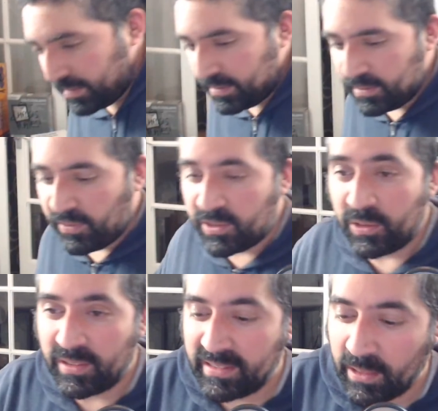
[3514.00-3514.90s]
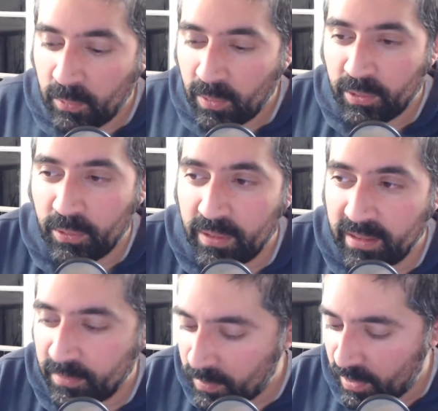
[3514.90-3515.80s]
So I've actually got to stick one on
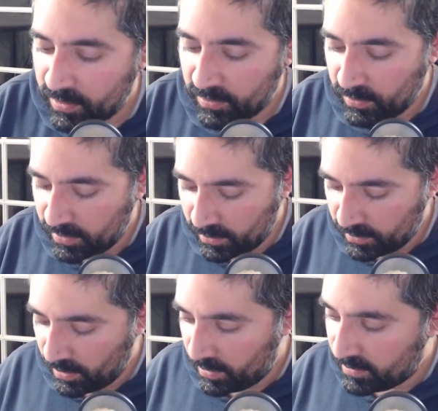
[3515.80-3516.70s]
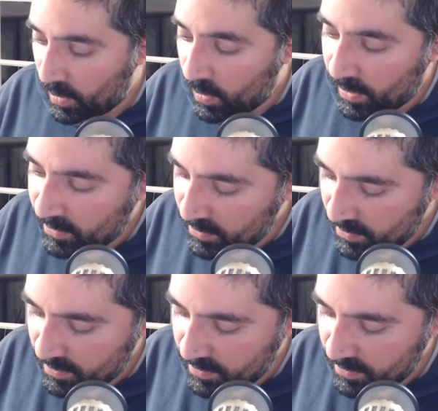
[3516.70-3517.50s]
this parcel that was going to Ireland,